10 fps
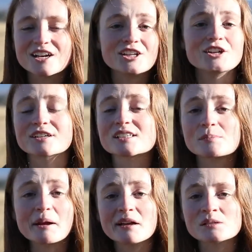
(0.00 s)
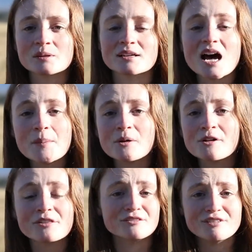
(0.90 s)
your experience with the couple,
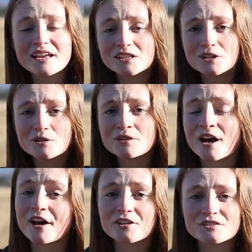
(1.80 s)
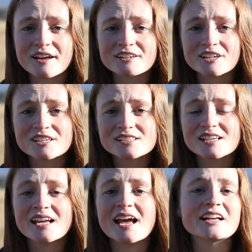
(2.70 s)
the venue, the other vendors,
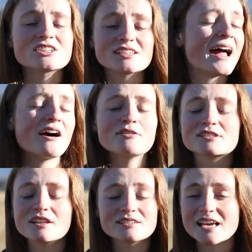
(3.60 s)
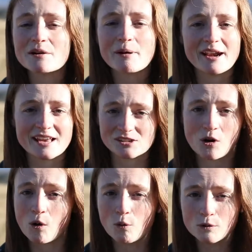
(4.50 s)
and just how the day went as a
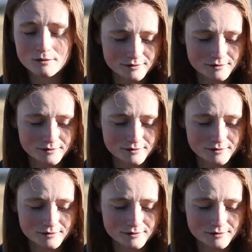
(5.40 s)
whole.